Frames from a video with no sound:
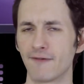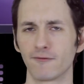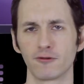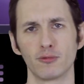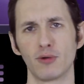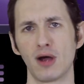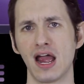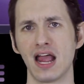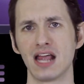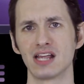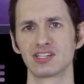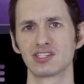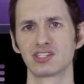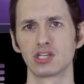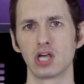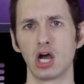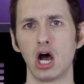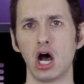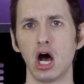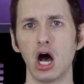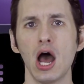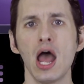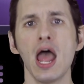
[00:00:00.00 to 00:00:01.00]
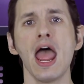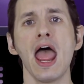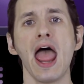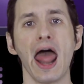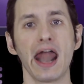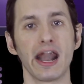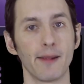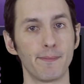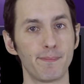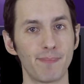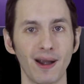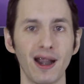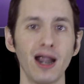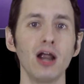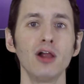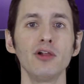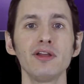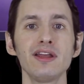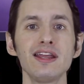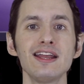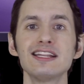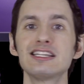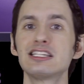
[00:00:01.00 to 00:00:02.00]
from what I saw, and
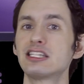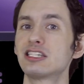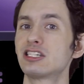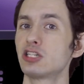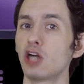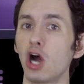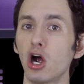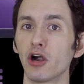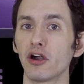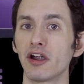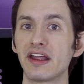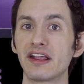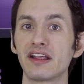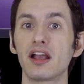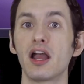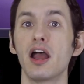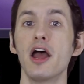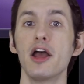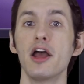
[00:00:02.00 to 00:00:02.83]
apparently it's starring